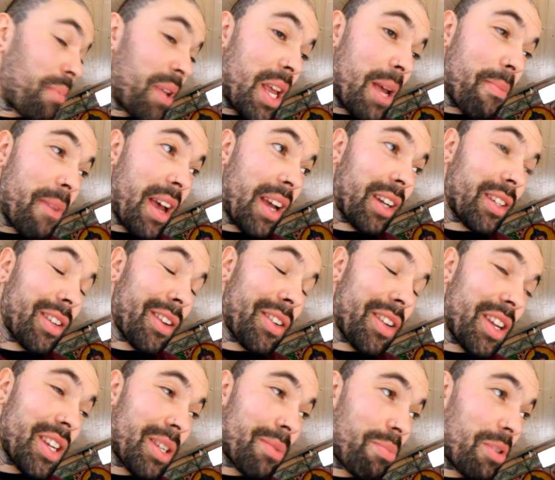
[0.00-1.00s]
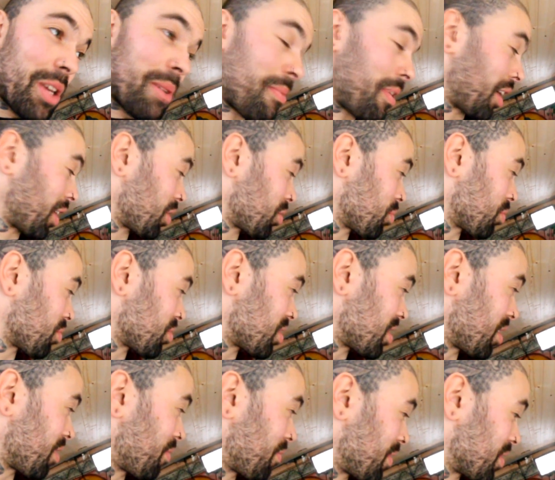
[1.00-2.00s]
BMX and his BMX will
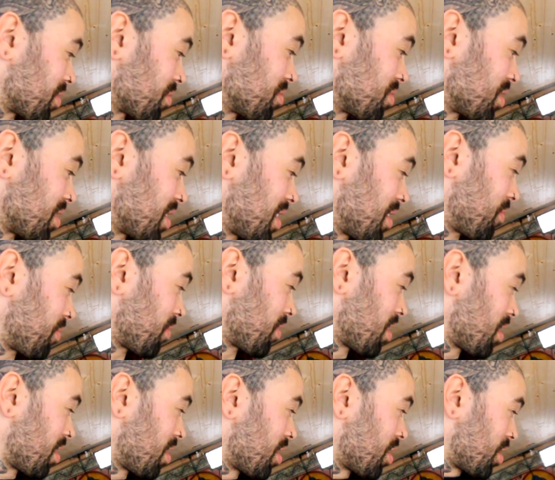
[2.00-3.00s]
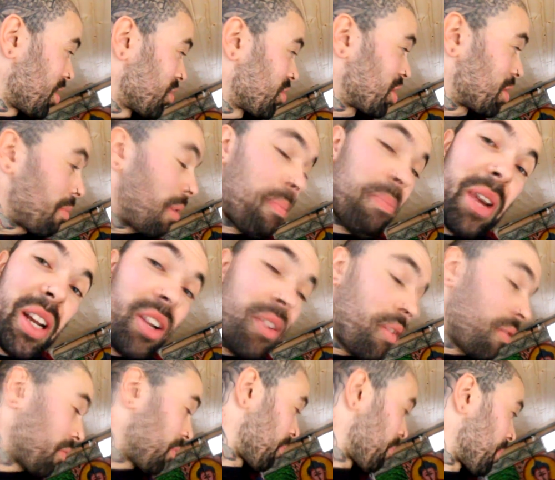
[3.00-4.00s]
still fit underneath, just about big
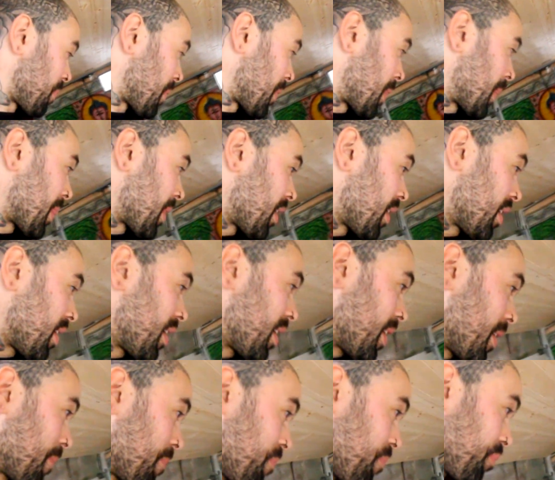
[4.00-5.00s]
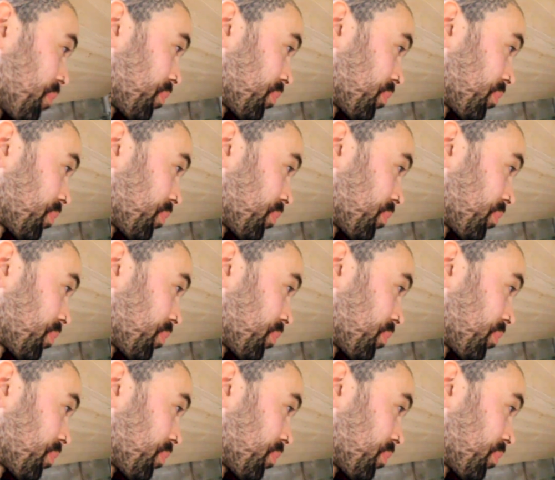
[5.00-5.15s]
enough. And